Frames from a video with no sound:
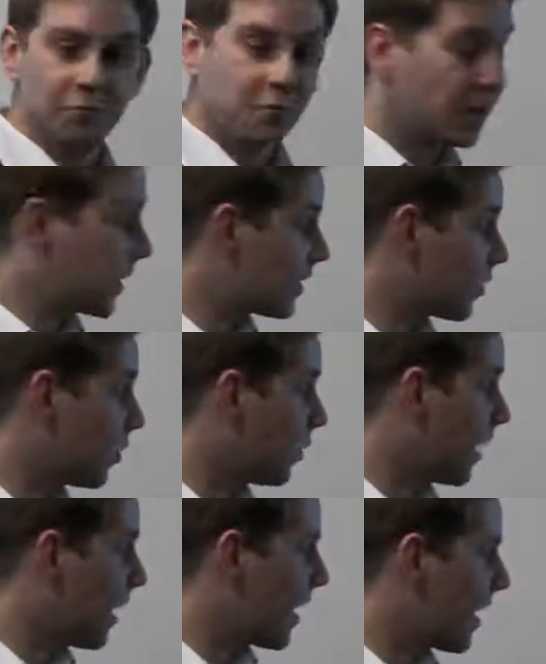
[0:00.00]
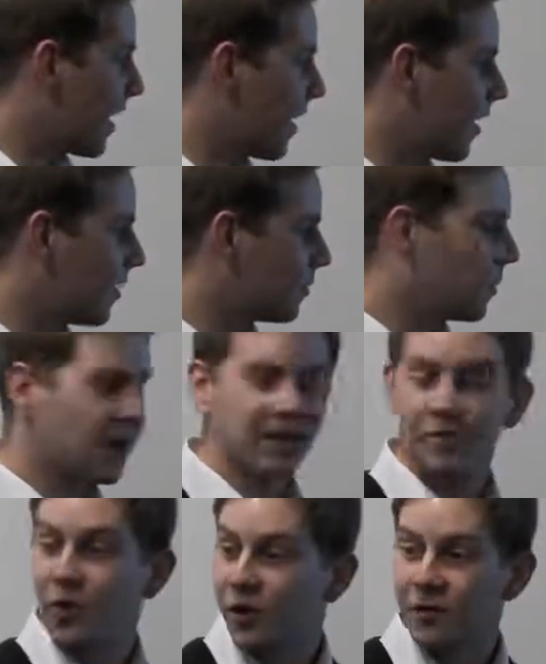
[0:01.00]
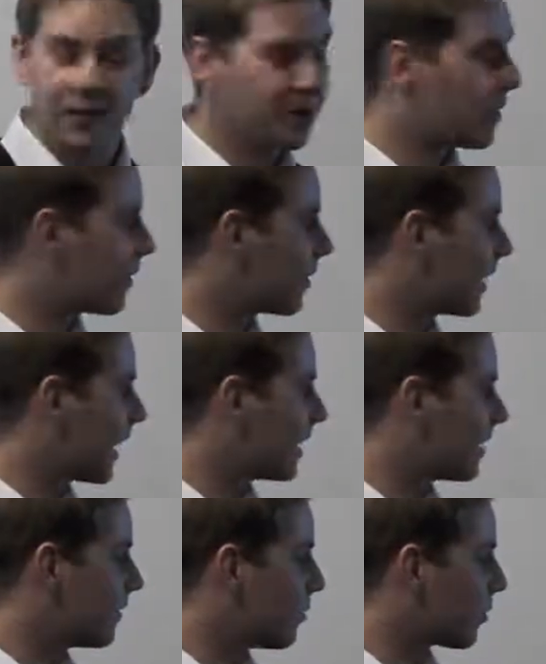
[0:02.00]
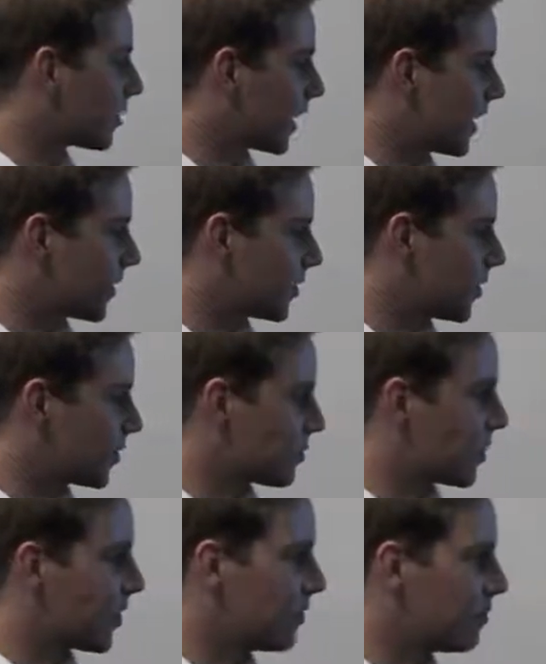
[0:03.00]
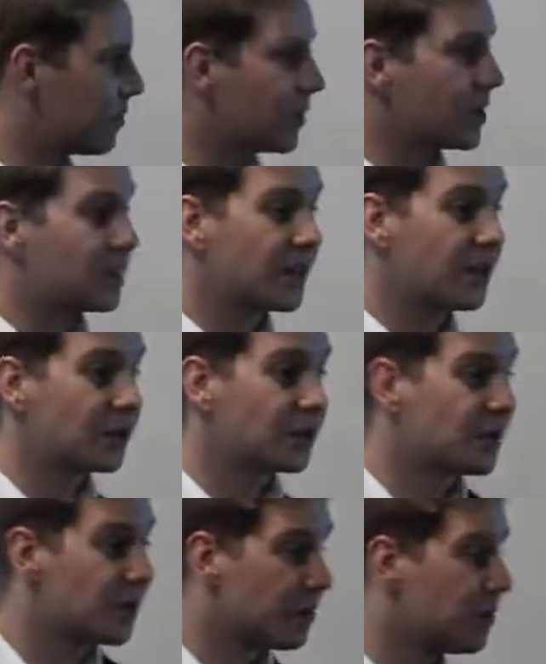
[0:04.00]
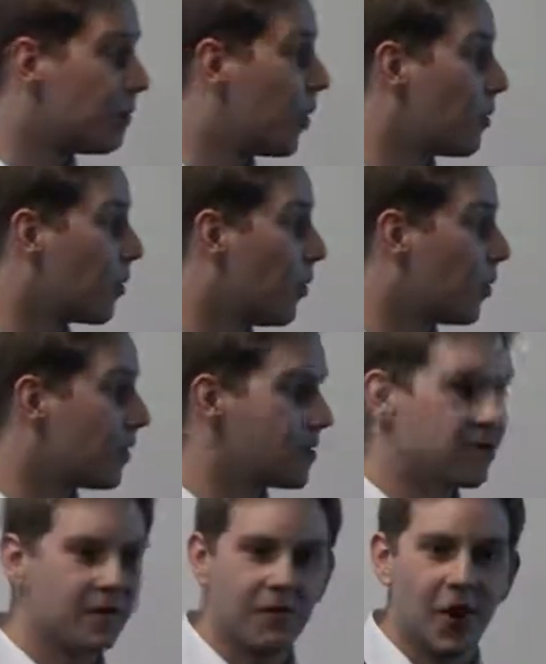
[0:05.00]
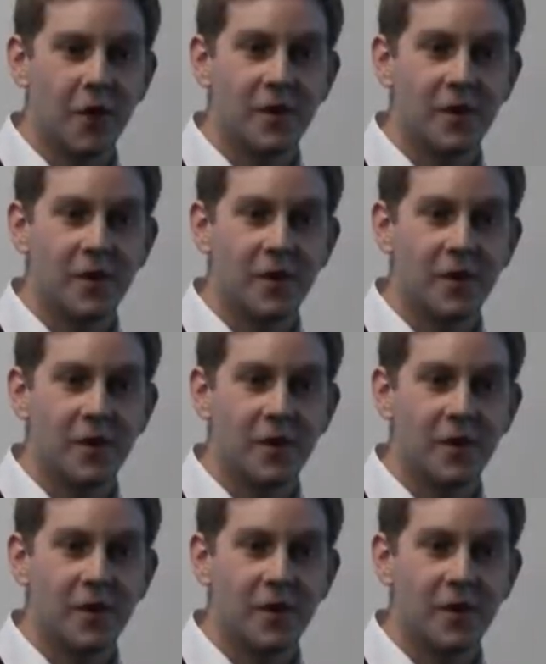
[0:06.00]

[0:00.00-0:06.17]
That's all. As I'm not going to be around at the end, if you want to get in touch, my details are in the bottom corner, and fire